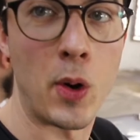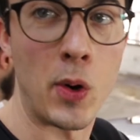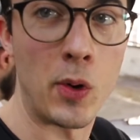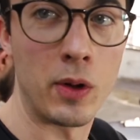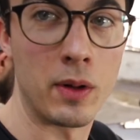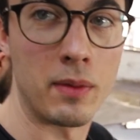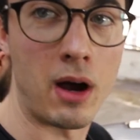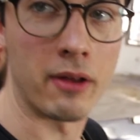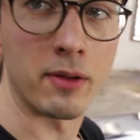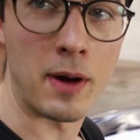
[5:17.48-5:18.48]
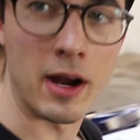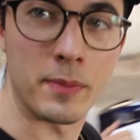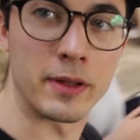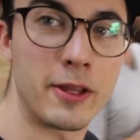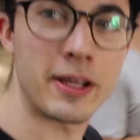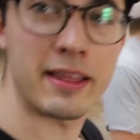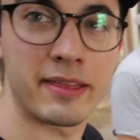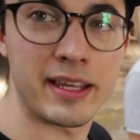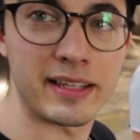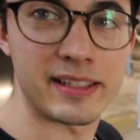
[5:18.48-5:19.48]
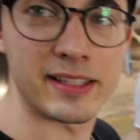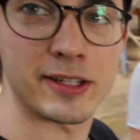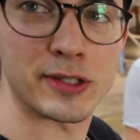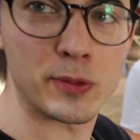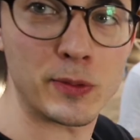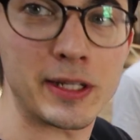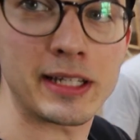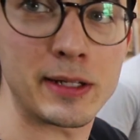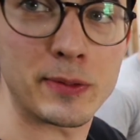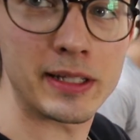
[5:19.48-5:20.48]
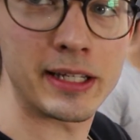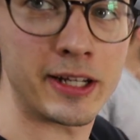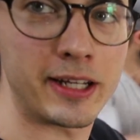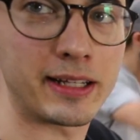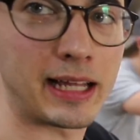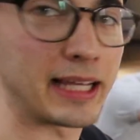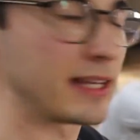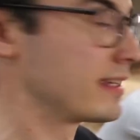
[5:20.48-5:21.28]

whole other part, but look at this. This looks really, really good. Like,